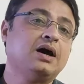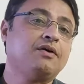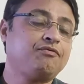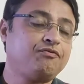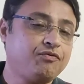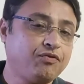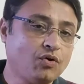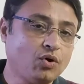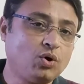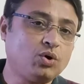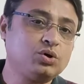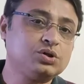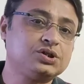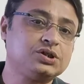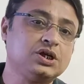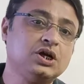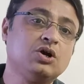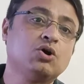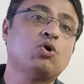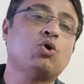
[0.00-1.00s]
a
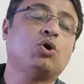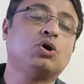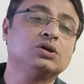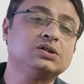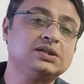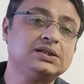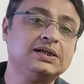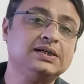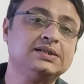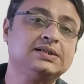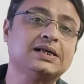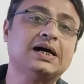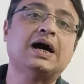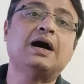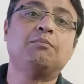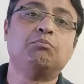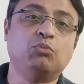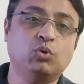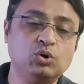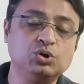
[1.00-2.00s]
force causes
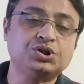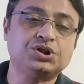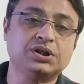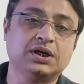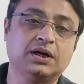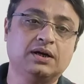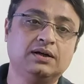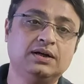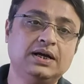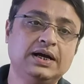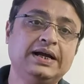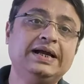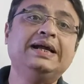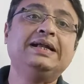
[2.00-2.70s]
a motion,